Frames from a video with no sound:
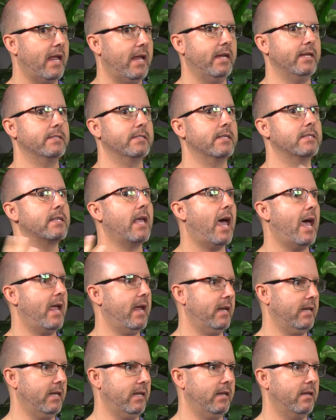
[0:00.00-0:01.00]
a
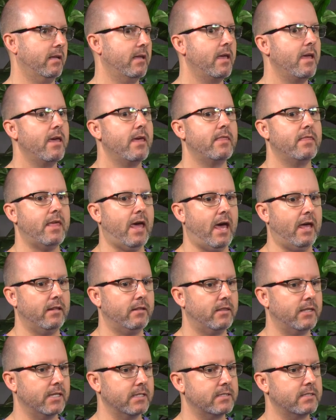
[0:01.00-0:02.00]
society that
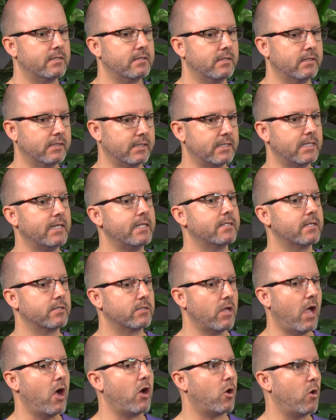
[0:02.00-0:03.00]
this disease is
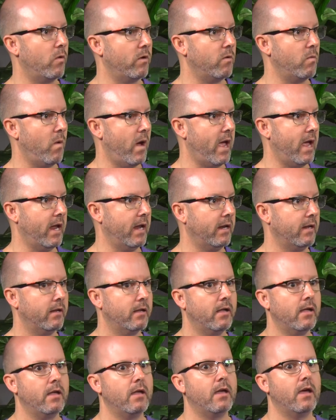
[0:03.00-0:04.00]
not going away.
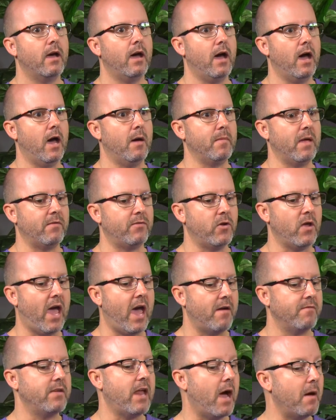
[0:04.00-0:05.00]
If you
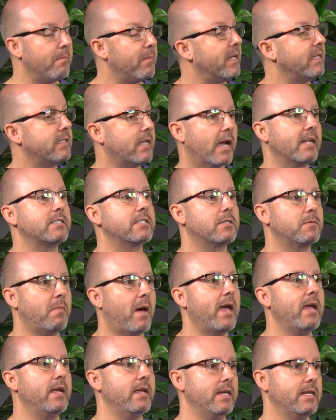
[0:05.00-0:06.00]
have not been touched
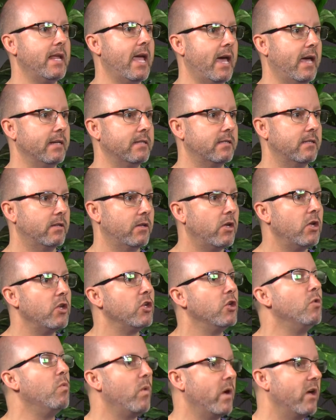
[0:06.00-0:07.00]
by it yet,
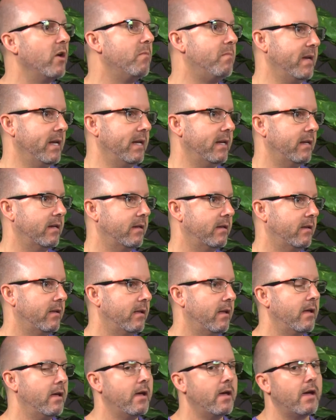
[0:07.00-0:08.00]
you will be.
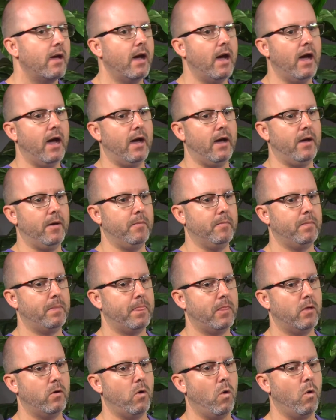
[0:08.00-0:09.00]

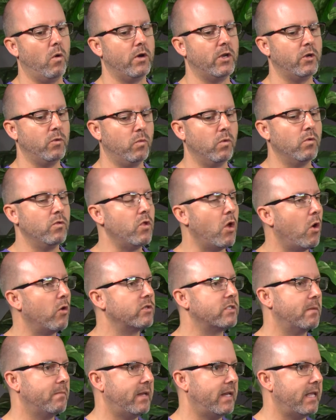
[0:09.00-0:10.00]
Or you will know
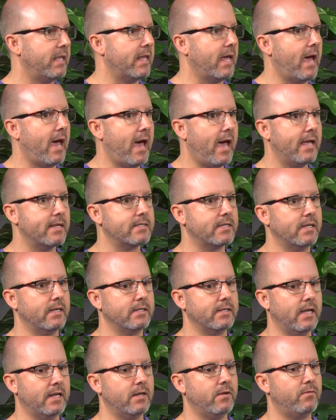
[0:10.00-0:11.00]
somebody that has
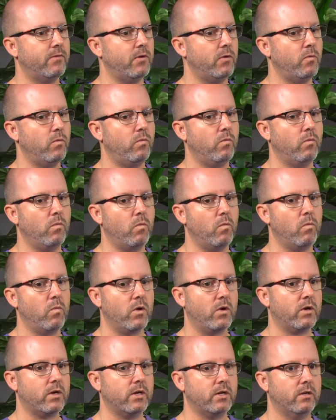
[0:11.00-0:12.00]
it. And if you
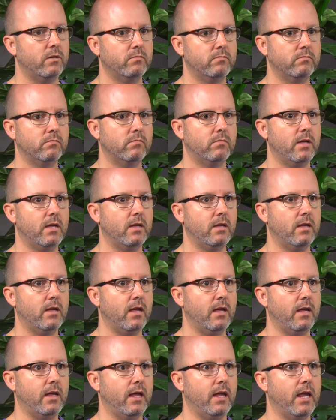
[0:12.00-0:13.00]
work
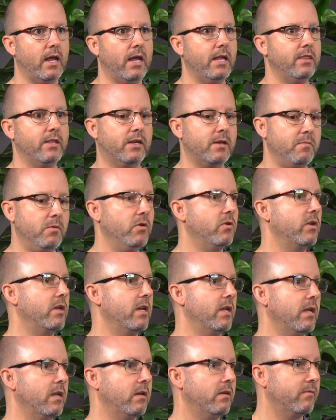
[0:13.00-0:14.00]
in the
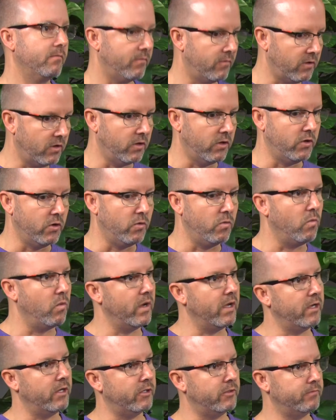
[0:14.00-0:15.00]
community, you
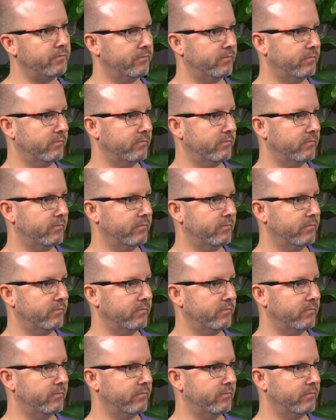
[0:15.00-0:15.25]
will